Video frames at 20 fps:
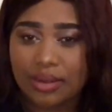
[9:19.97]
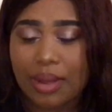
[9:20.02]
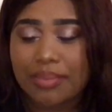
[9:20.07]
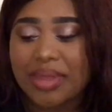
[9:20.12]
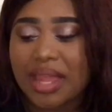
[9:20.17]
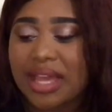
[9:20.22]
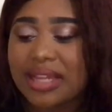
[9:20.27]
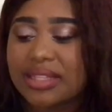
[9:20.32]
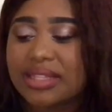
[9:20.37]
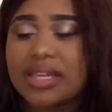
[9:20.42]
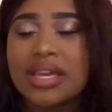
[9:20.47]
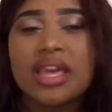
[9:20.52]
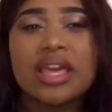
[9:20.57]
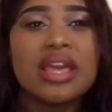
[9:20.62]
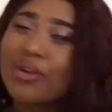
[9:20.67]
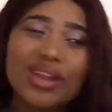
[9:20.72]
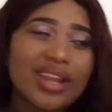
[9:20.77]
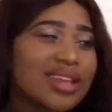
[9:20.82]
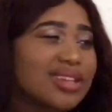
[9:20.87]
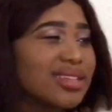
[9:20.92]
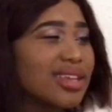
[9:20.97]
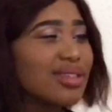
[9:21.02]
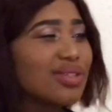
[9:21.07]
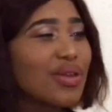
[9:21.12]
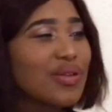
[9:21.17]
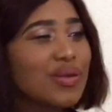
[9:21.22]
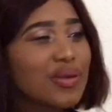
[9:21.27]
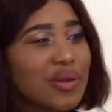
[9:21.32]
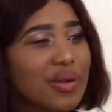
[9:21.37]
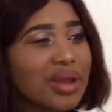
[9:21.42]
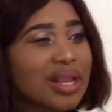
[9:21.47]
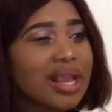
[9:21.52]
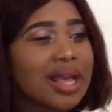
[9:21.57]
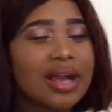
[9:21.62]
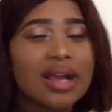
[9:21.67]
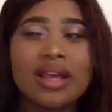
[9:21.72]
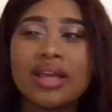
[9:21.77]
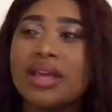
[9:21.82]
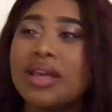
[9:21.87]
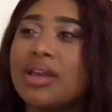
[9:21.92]
Well, as a
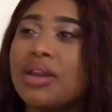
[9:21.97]
Mogola.